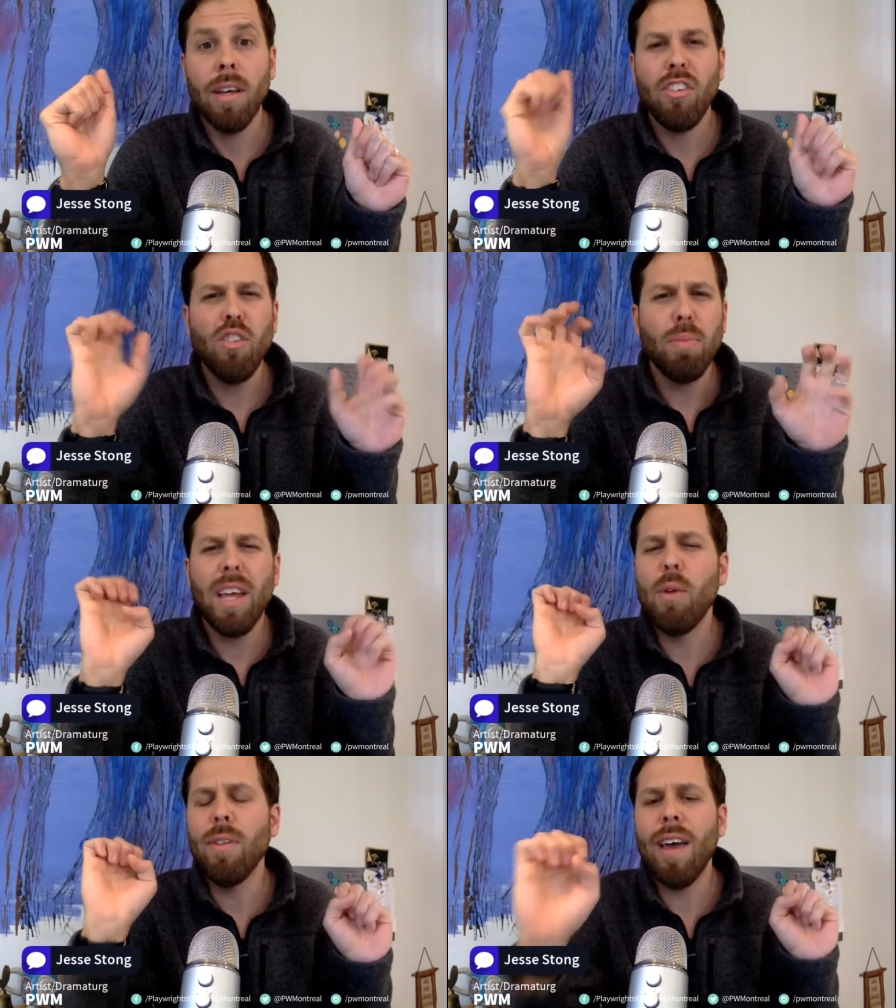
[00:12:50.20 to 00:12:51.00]
Just
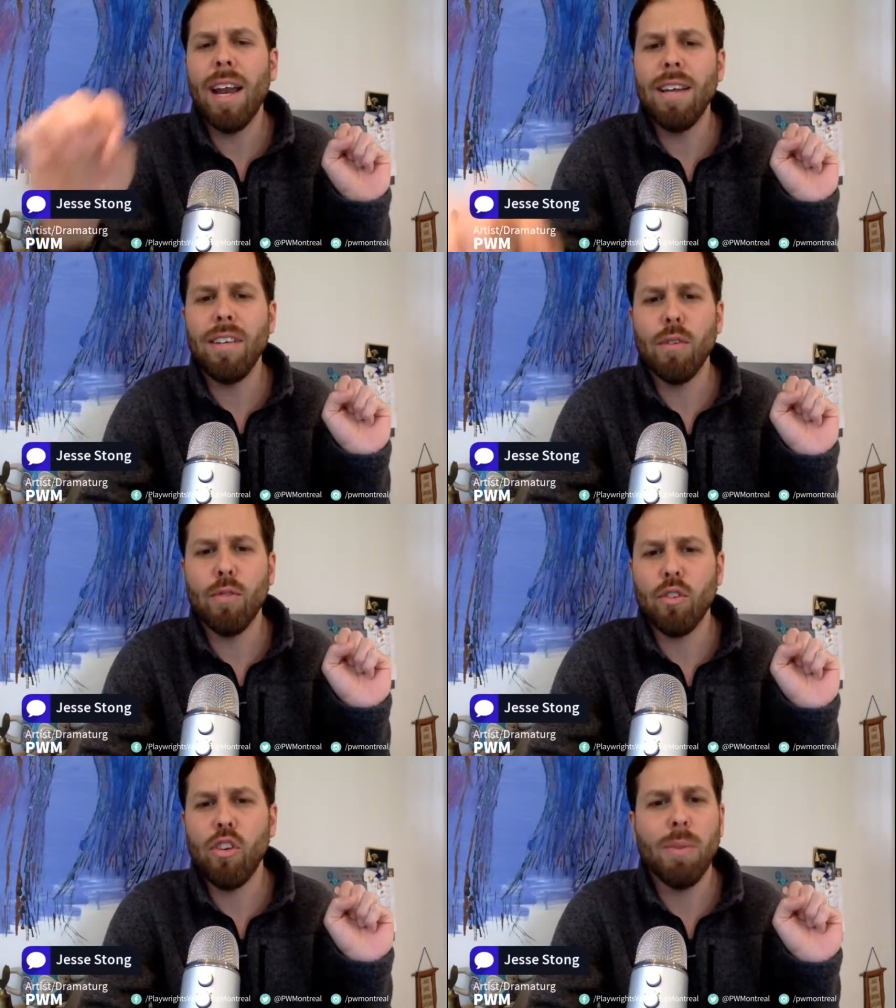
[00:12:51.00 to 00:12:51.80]
play with that idea
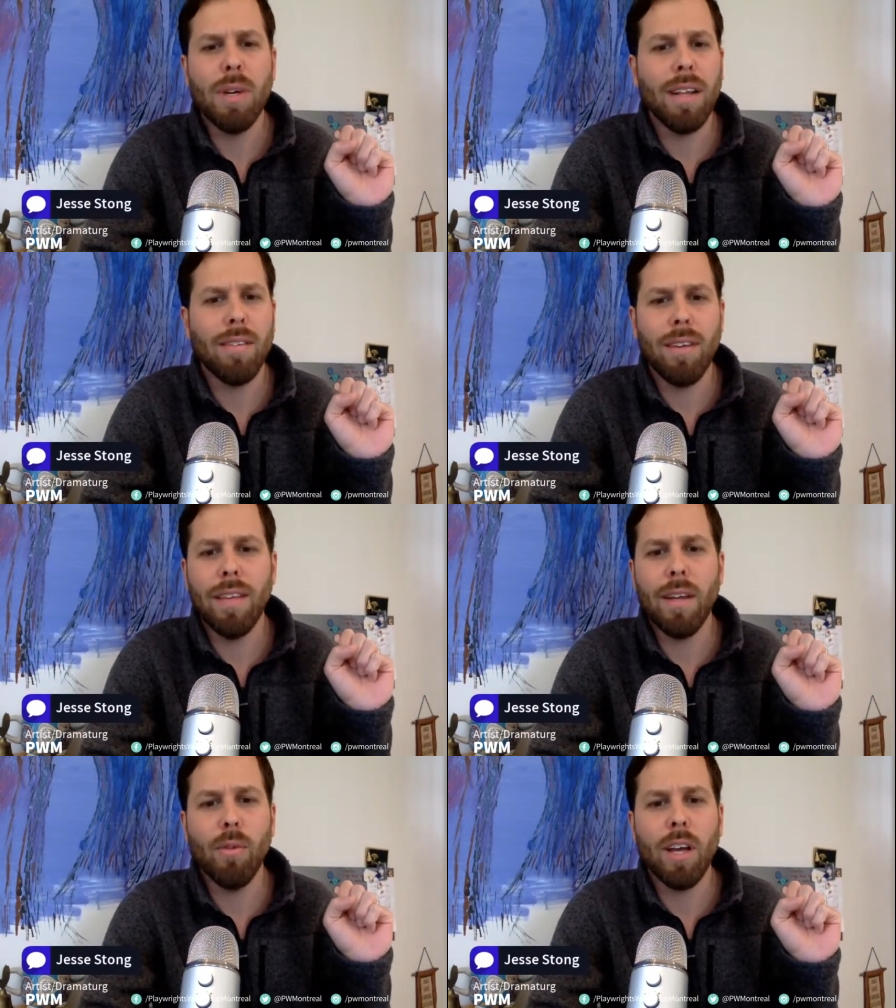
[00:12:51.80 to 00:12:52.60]
for 2 minutes,
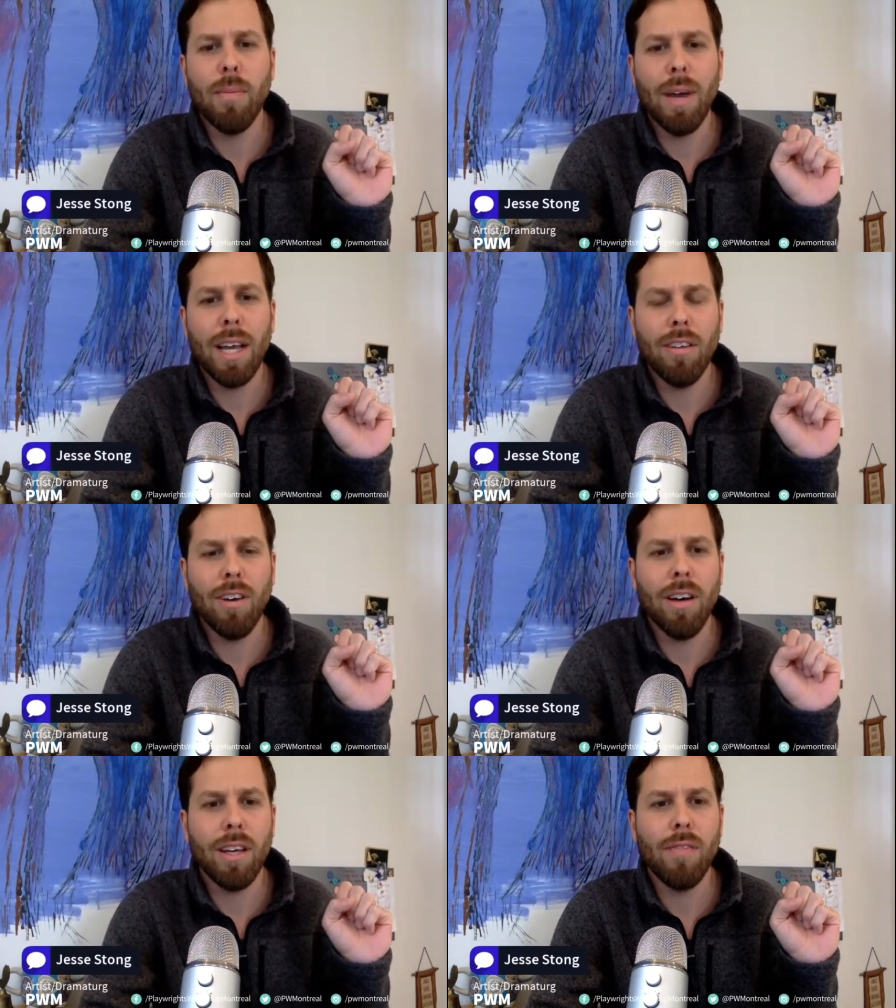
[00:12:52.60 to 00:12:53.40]
and then we'll come back and talk.